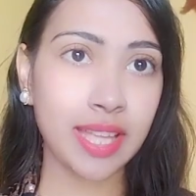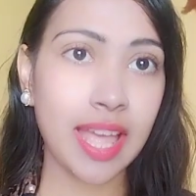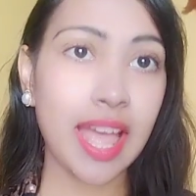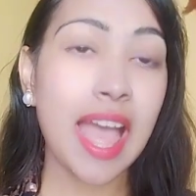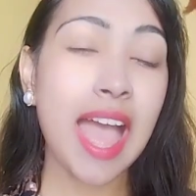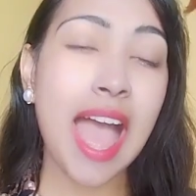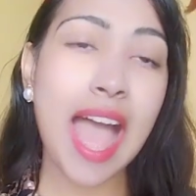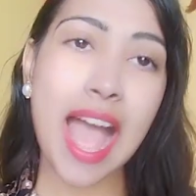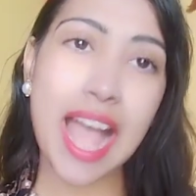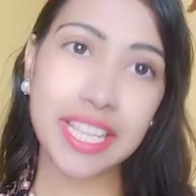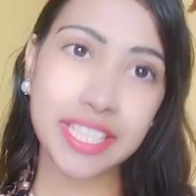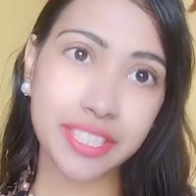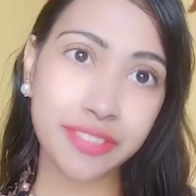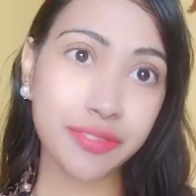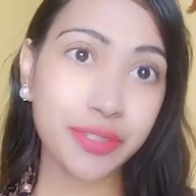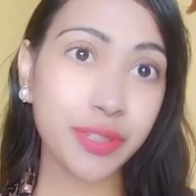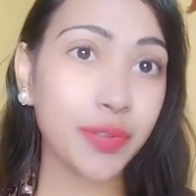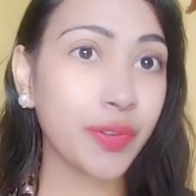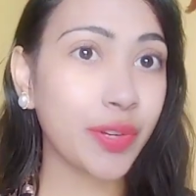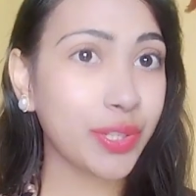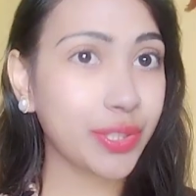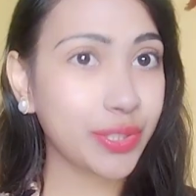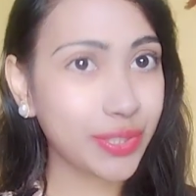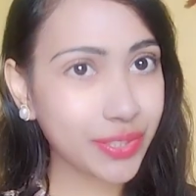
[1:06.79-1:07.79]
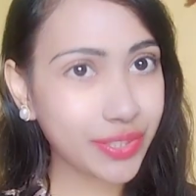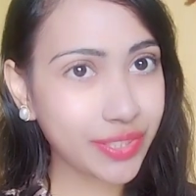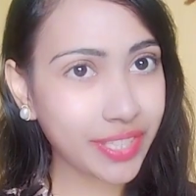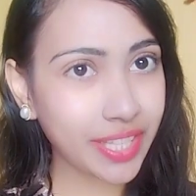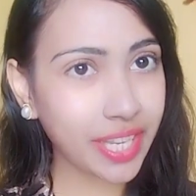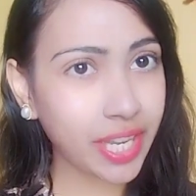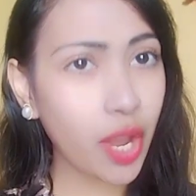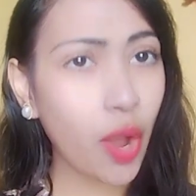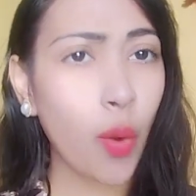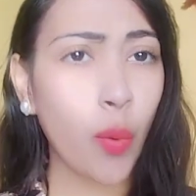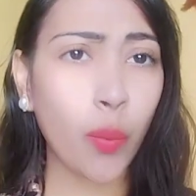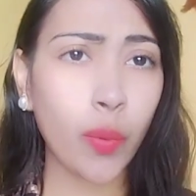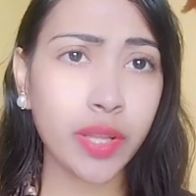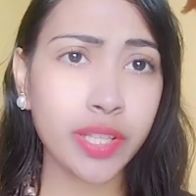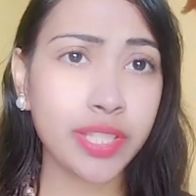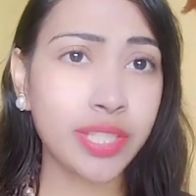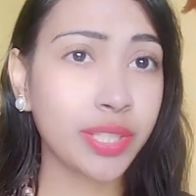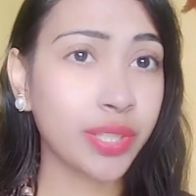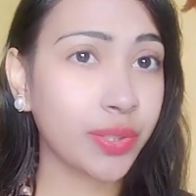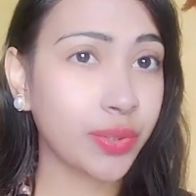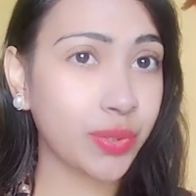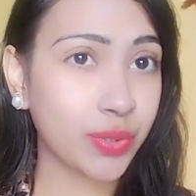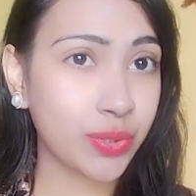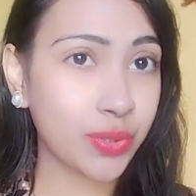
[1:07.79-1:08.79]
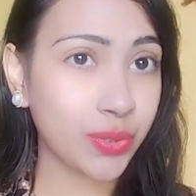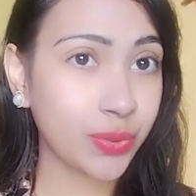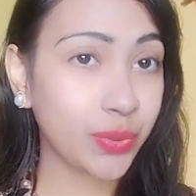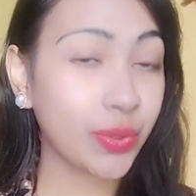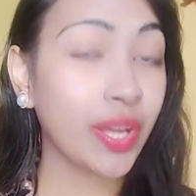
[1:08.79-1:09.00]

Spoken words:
And if you want to say what do you do,